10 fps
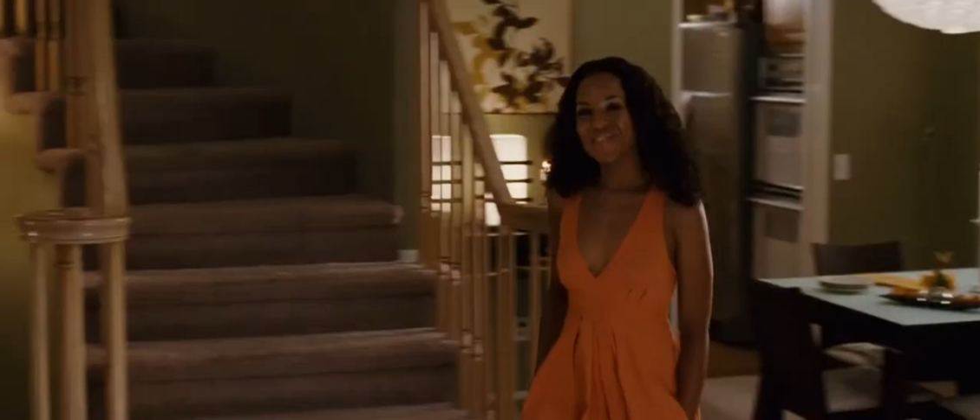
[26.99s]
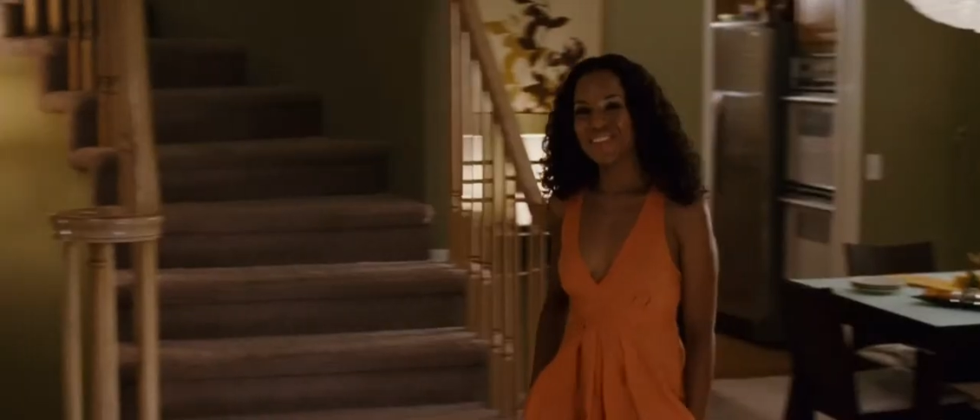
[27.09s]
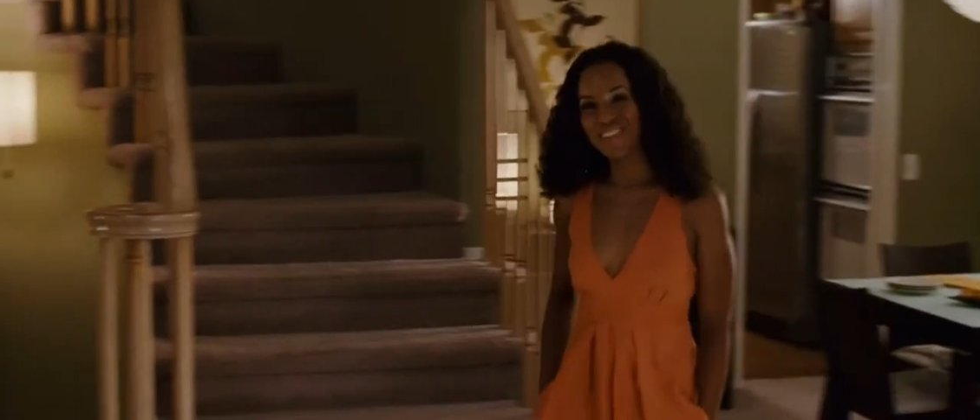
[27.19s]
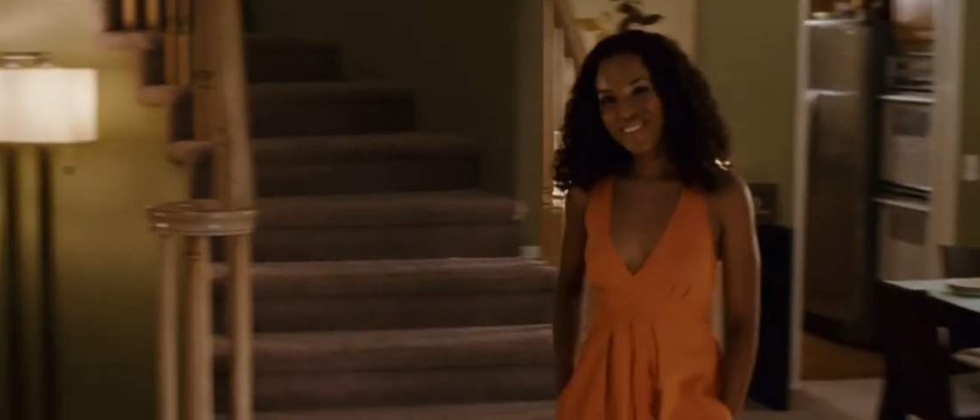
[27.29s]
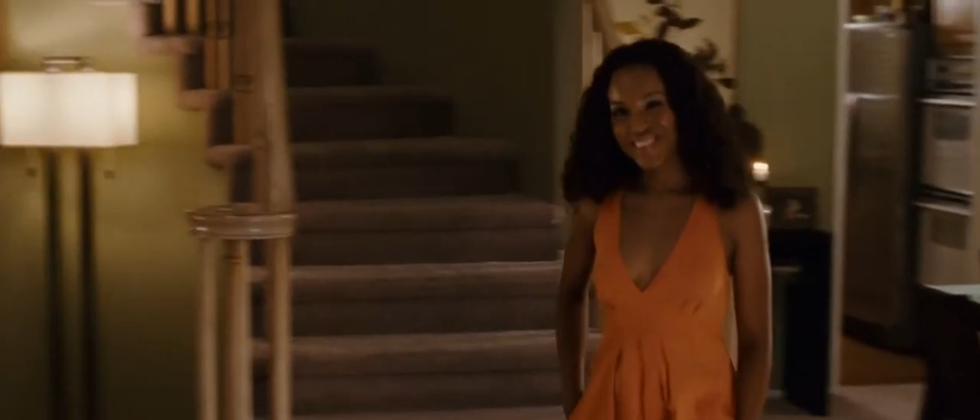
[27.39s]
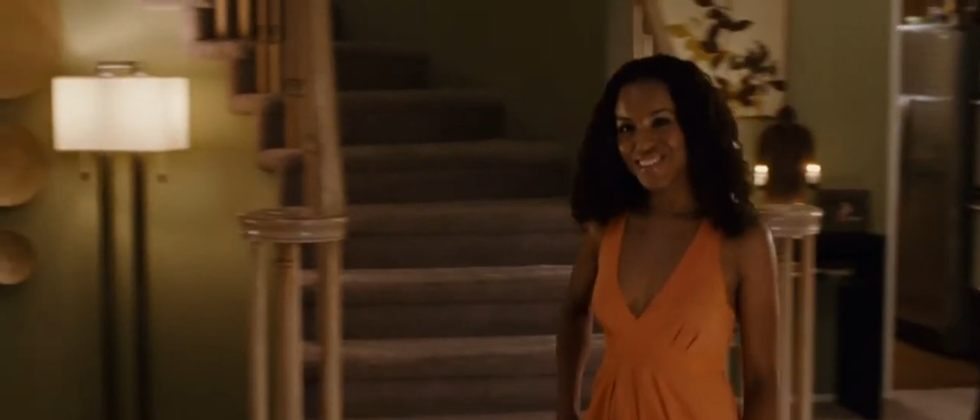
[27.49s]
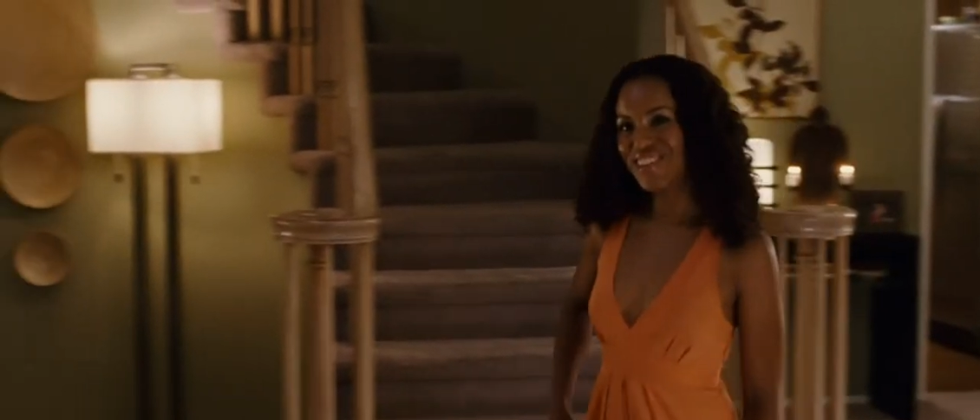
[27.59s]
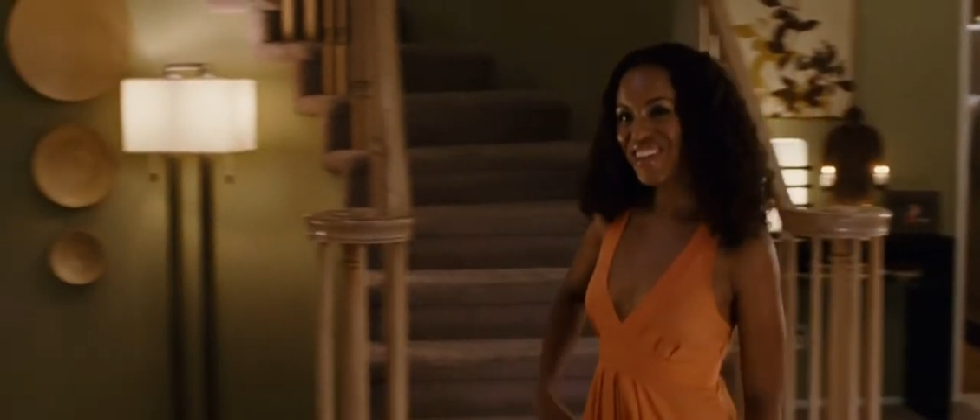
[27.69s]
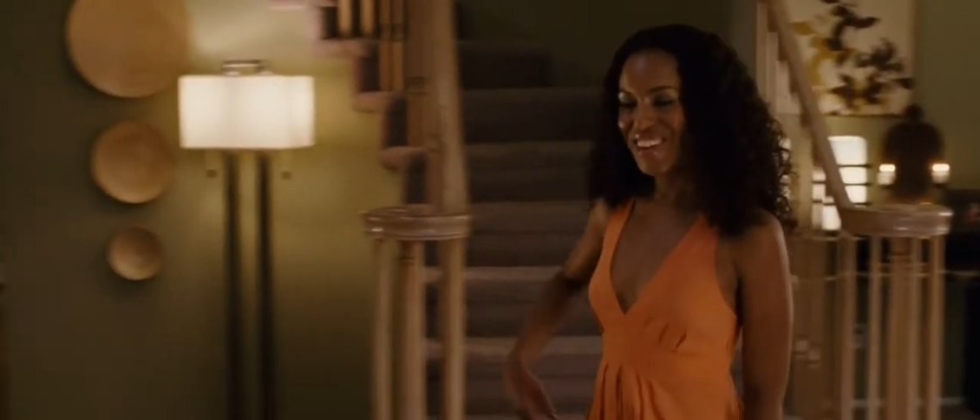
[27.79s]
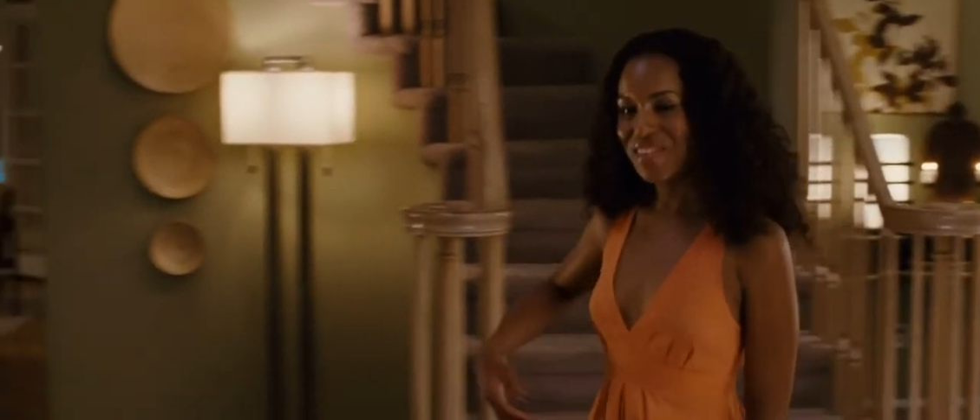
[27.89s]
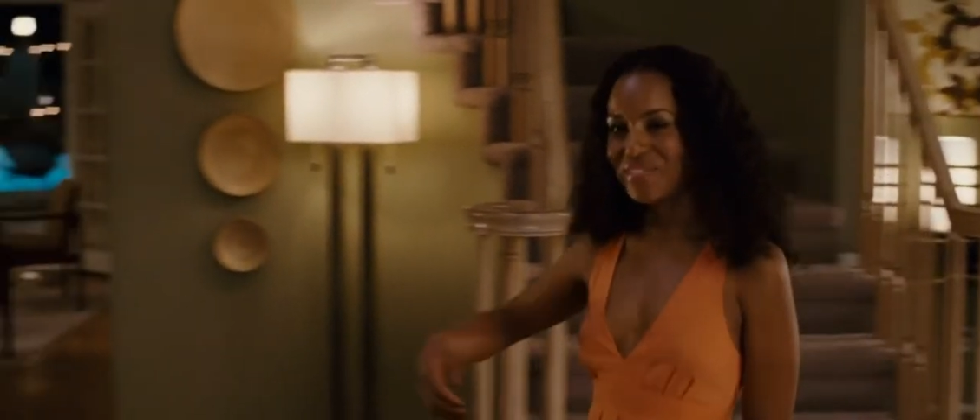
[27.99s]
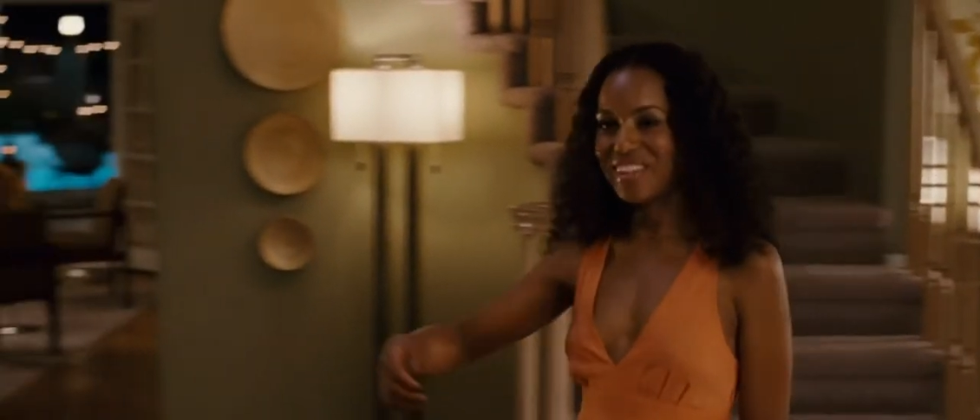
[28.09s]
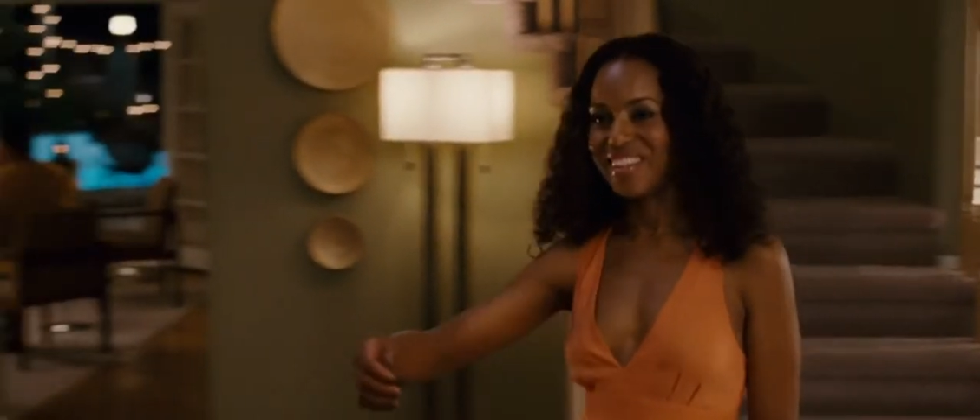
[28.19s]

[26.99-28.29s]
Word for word: Mr. Turner, I'm